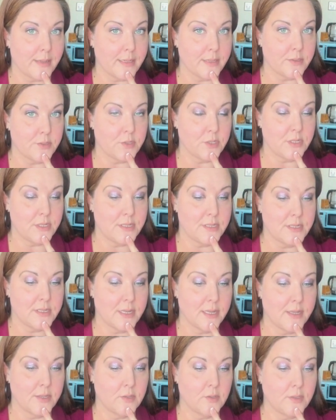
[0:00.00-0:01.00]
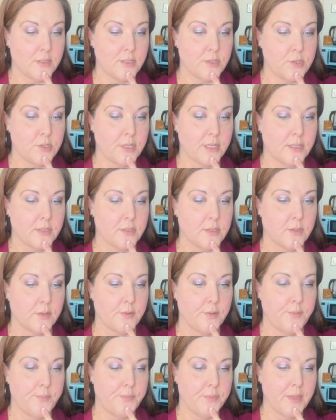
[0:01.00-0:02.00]
It's just subtle and
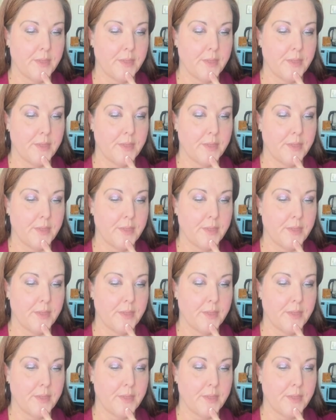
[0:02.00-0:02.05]
gentle.